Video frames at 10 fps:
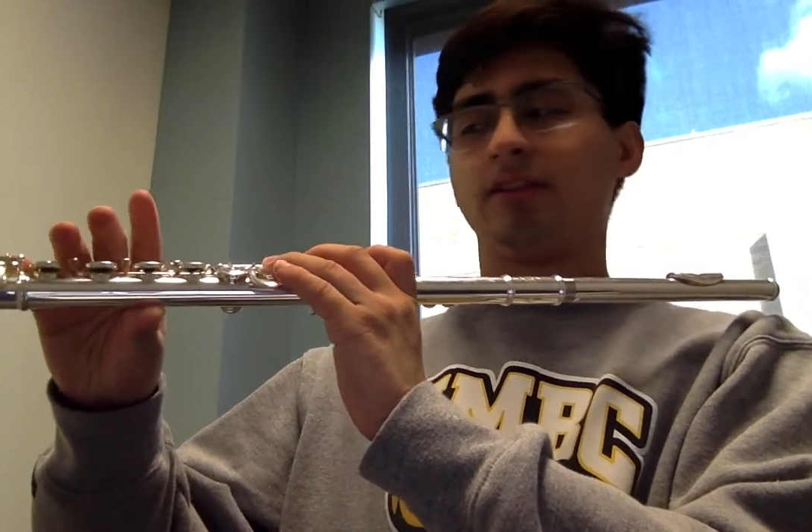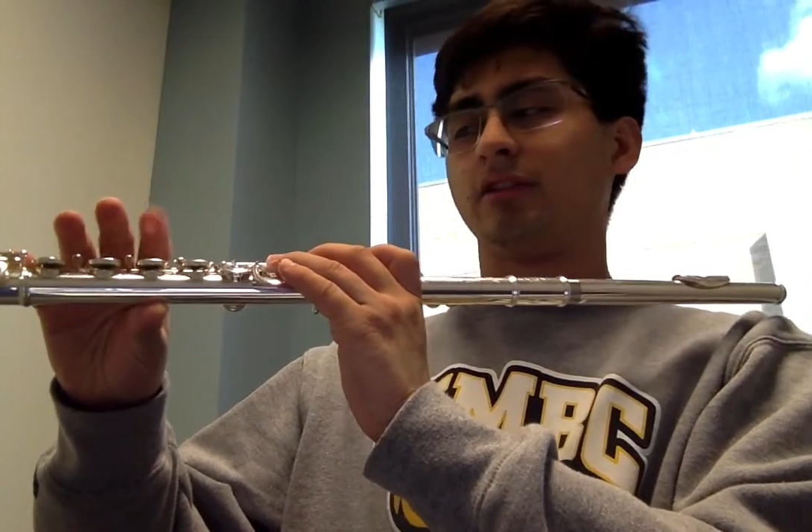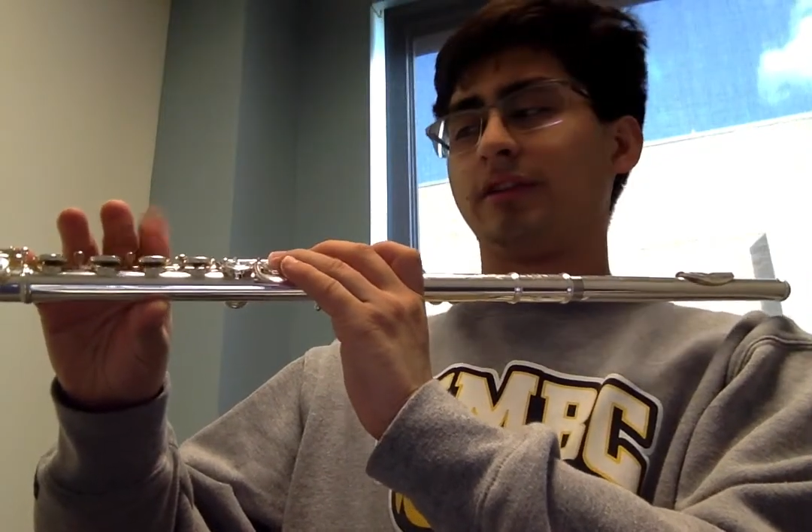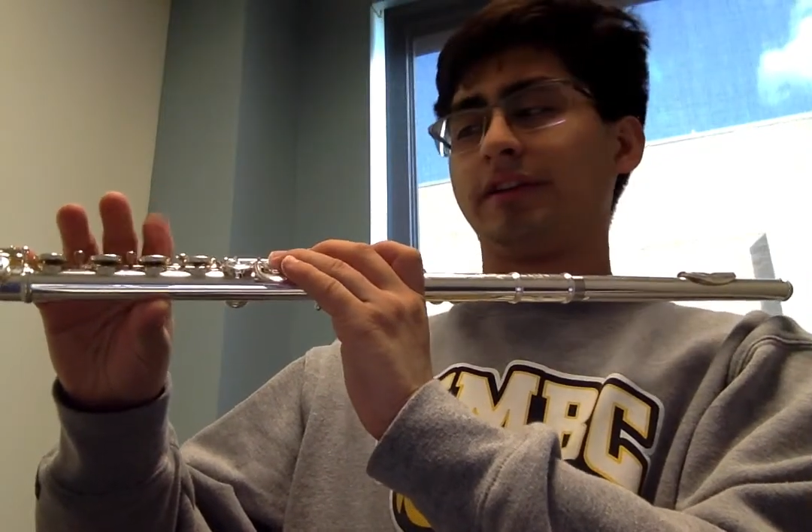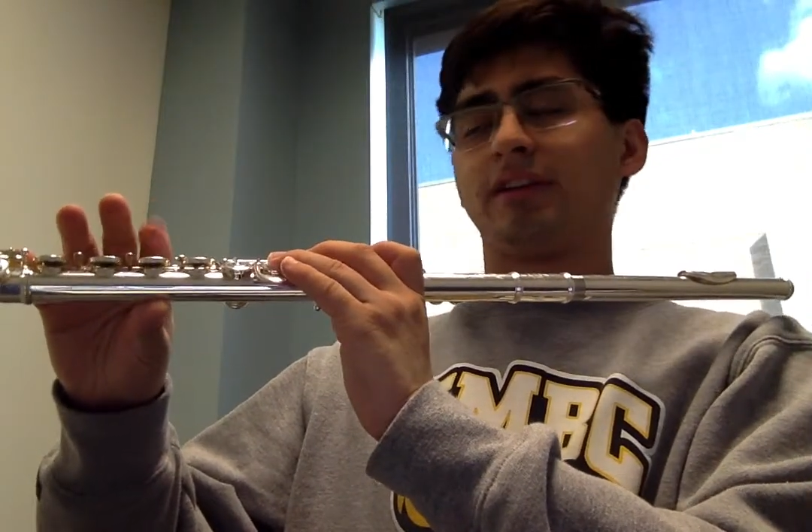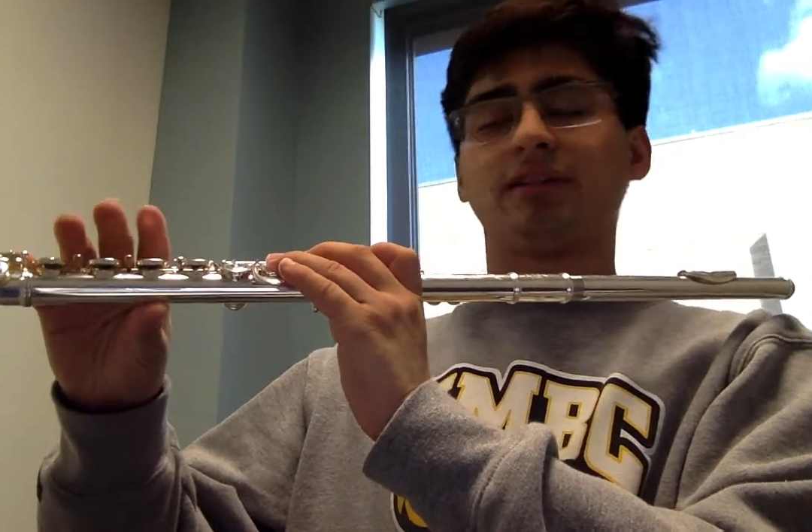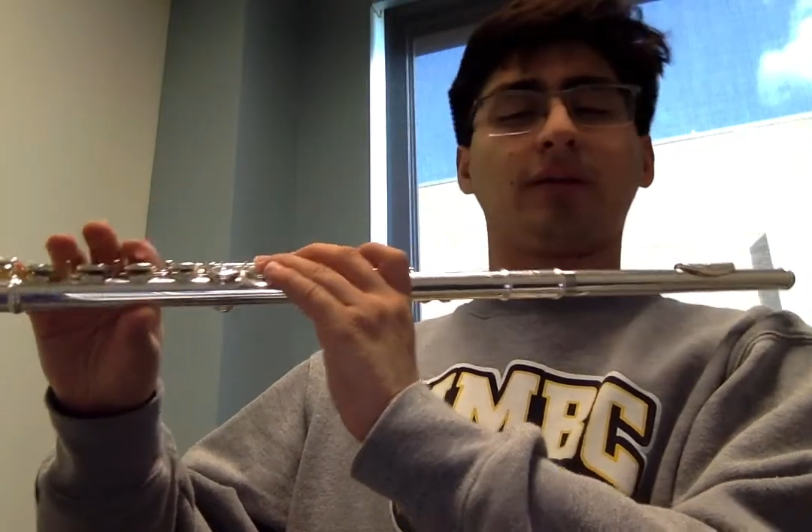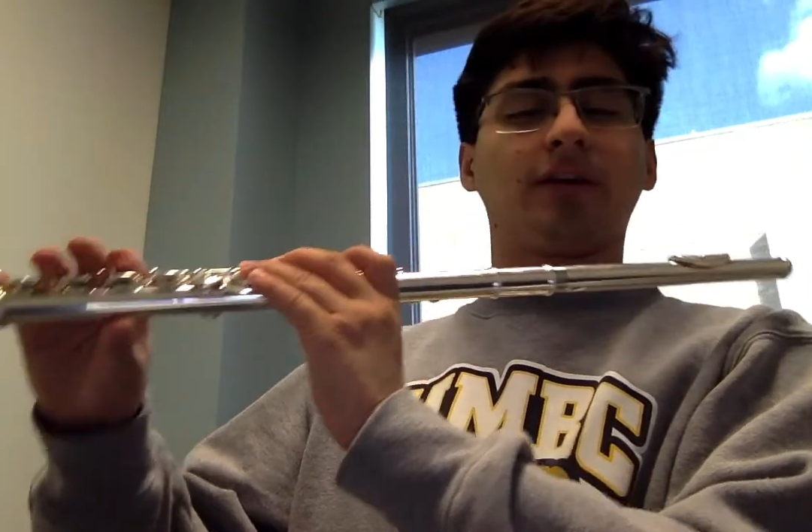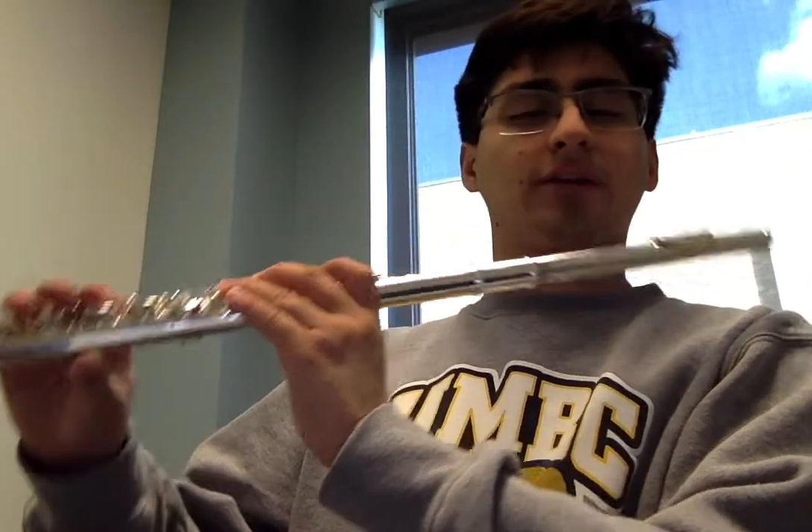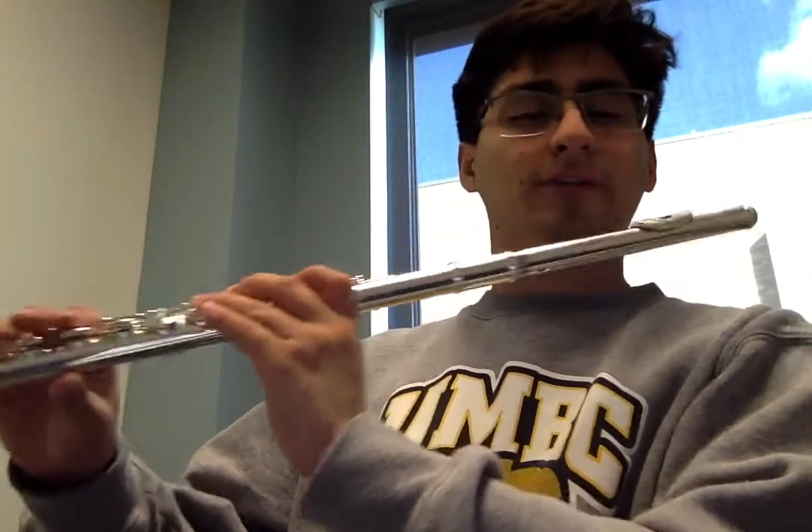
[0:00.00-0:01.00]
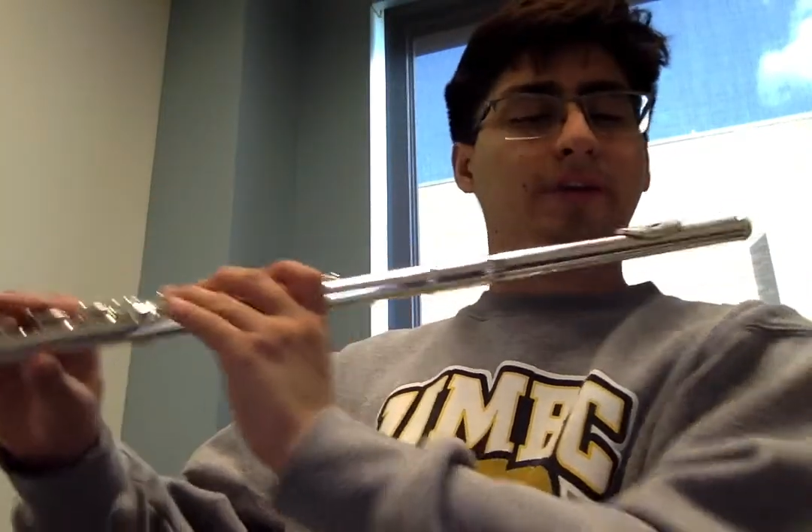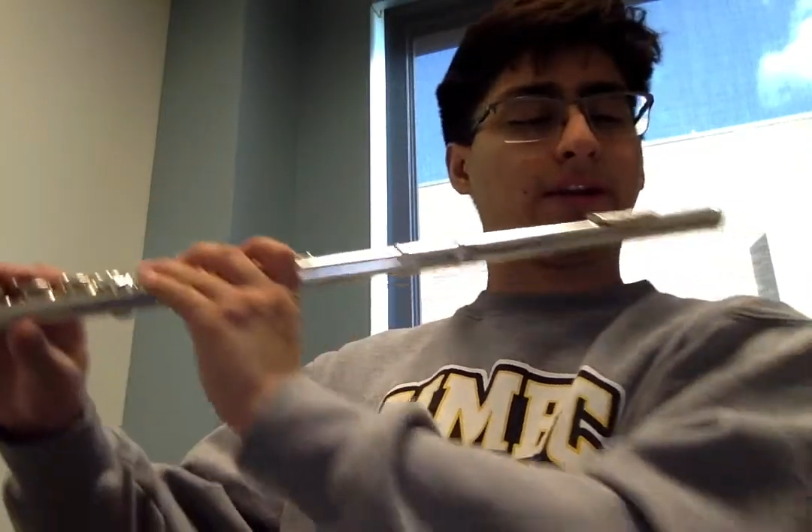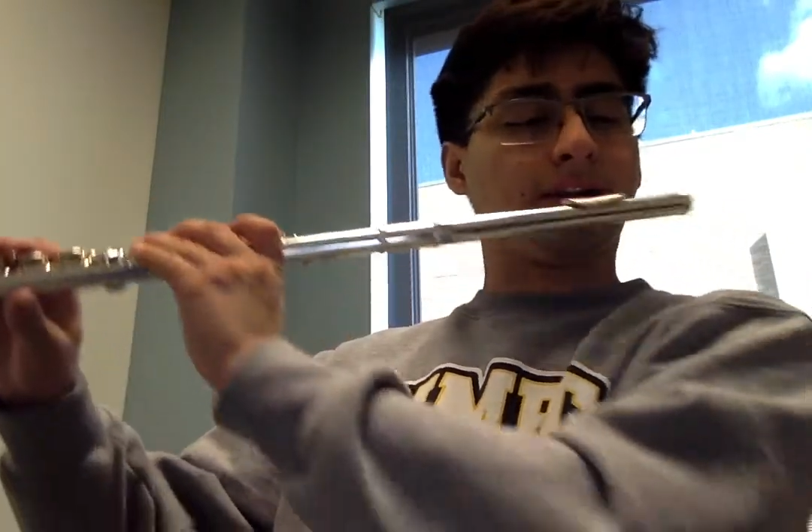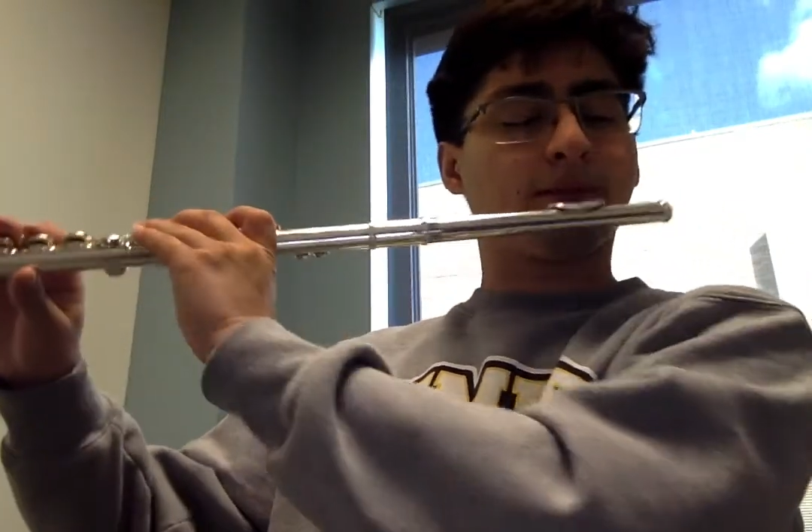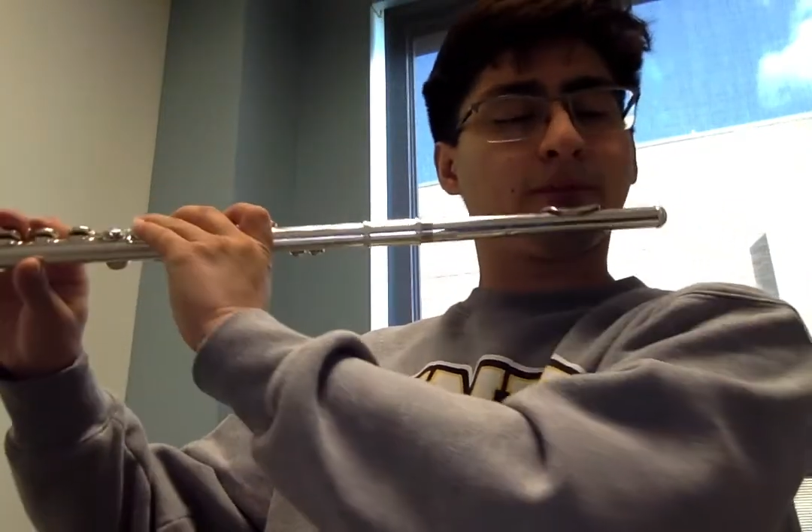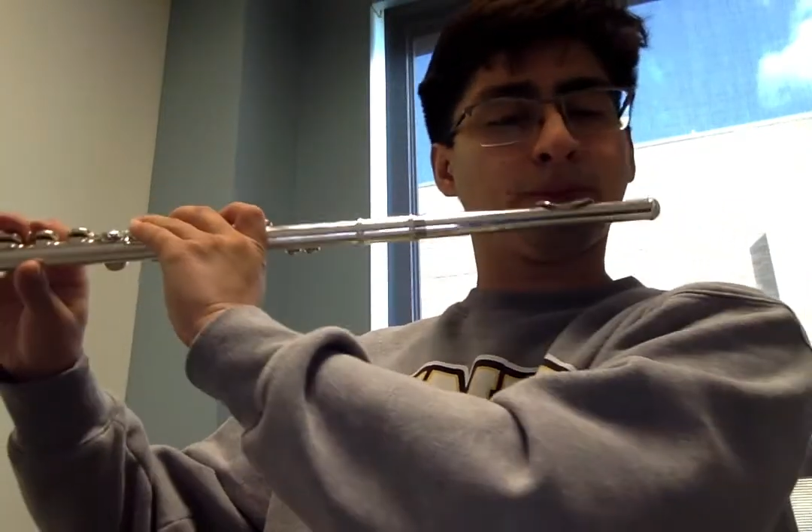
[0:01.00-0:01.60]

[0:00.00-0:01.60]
your index finger in your right hand.